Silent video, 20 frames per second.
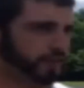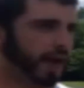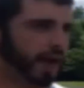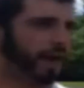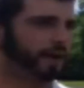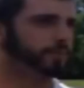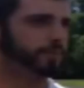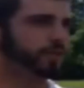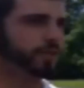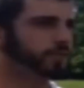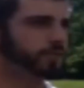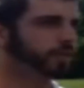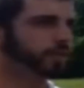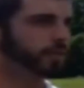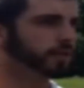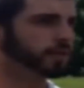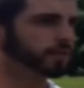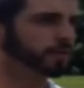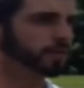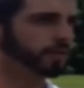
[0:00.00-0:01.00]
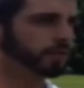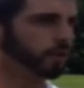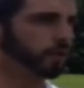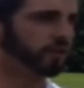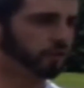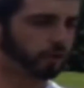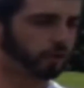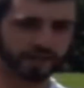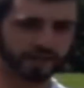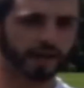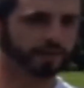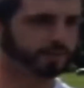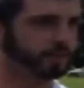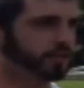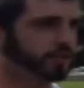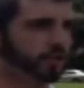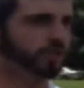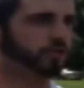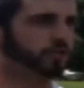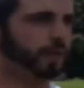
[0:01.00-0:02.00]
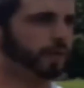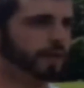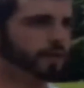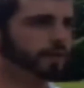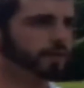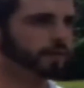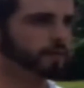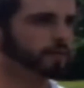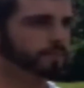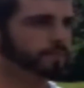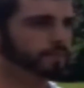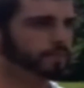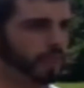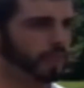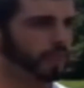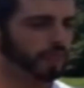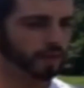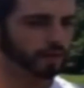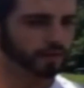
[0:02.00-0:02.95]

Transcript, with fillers: me like three or four times. Three or four times they searched me. So